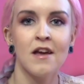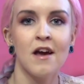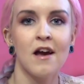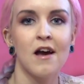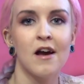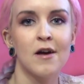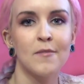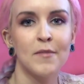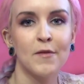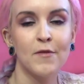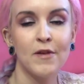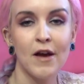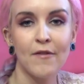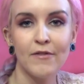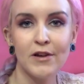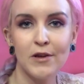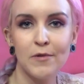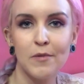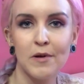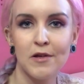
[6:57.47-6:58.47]
If you have
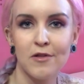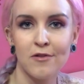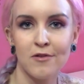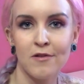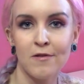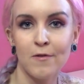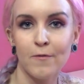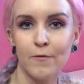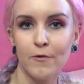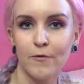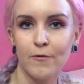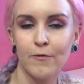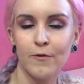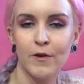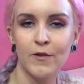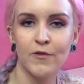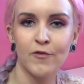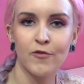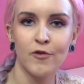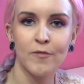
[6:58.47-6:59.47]
any questions, feel
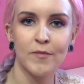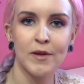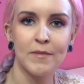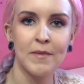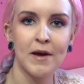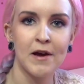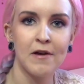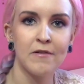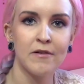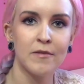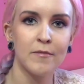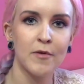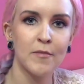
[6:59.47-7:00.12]
free to drop me a mail, and